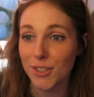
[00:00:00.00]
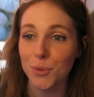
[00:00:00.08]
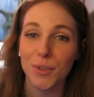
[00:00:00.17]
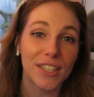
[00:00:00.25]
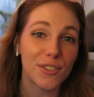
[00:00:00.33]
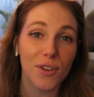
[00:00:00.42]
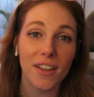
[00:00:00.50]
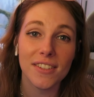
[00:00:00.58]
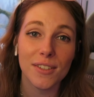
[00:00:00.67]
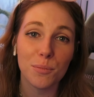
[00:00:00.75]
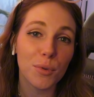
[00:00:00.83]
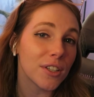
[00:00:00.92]
to
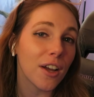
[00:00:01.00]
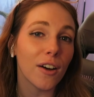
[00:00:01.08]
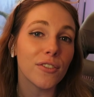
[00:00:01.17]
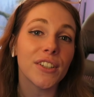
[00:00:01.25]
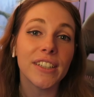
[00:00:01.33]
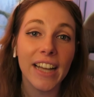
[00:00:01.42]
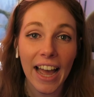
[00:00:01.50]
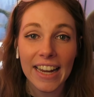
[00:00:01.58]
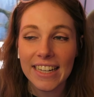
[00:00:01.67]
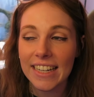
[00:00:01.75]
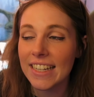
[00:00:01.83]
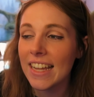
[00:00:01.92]
readjust Brynjolf or
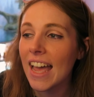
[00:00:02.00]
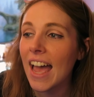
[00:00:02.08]
Kaiden,